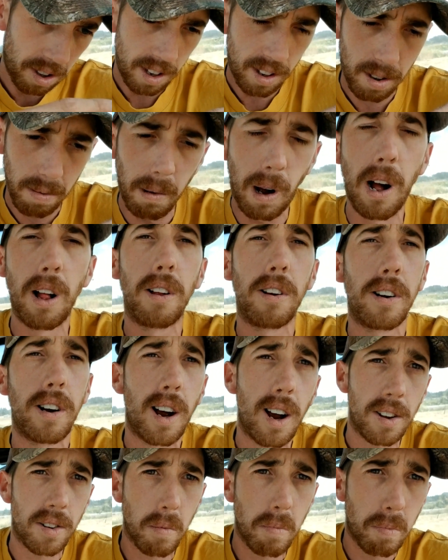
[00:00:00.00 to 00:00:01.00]
these smaller
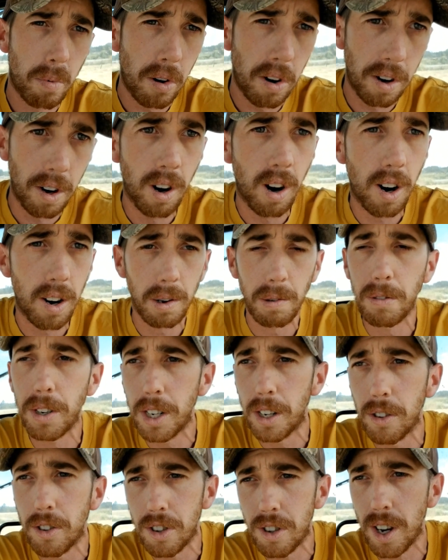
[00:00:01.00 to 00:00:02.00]
guys are putting on a
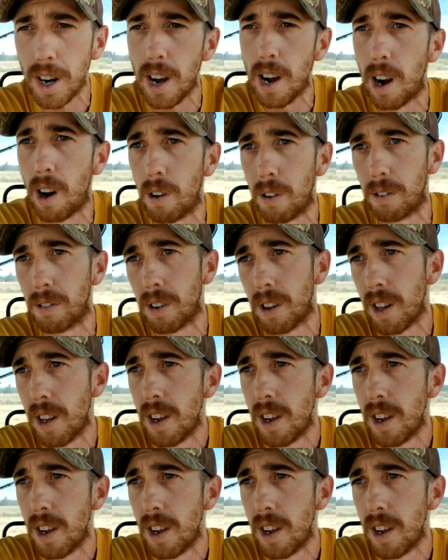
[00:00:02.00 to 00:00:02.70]
real show.